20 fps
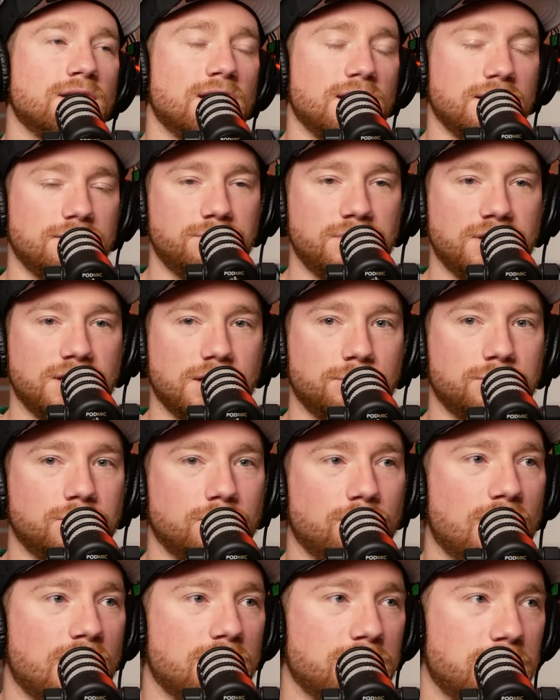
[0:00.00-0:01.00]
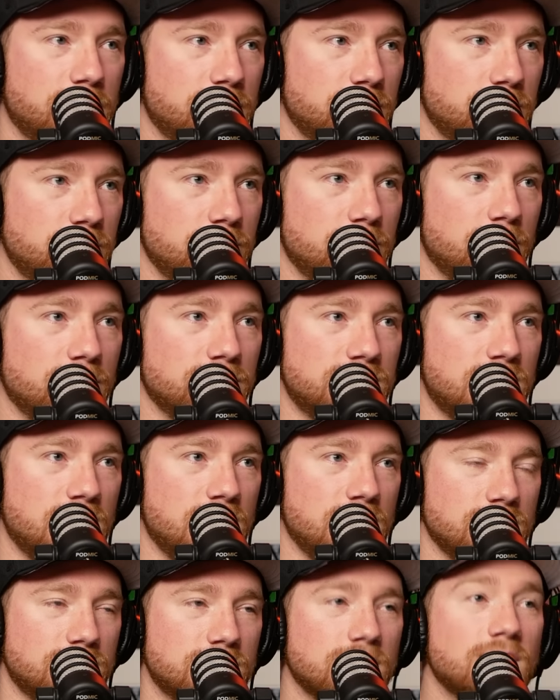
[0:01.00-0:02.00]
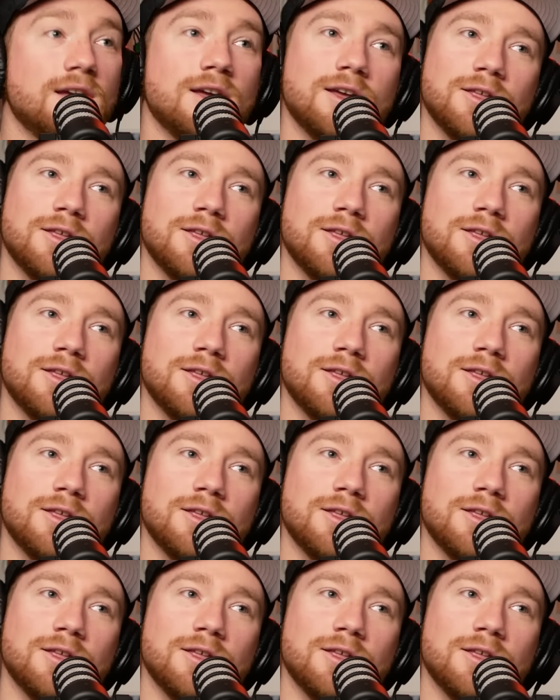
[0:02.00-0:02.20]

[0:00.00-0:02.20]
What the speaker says: Like, being able to go out there and do those things.